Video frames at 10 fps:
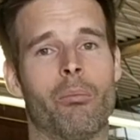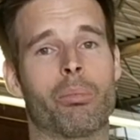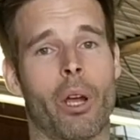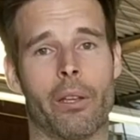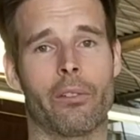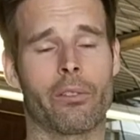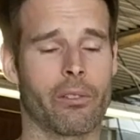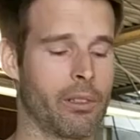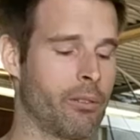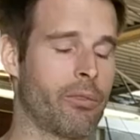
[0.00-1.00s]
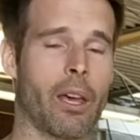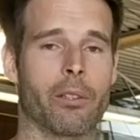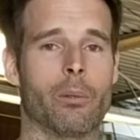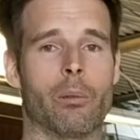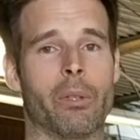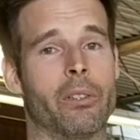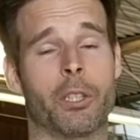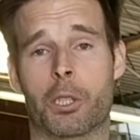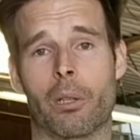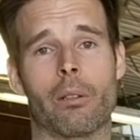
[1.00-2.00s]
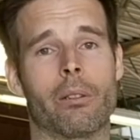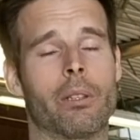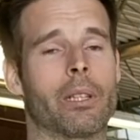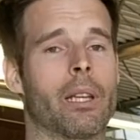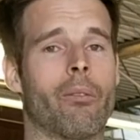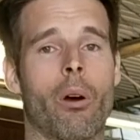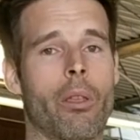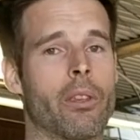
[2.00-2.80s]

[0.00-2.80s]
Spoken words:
price value. It'll be digital. It'll have all the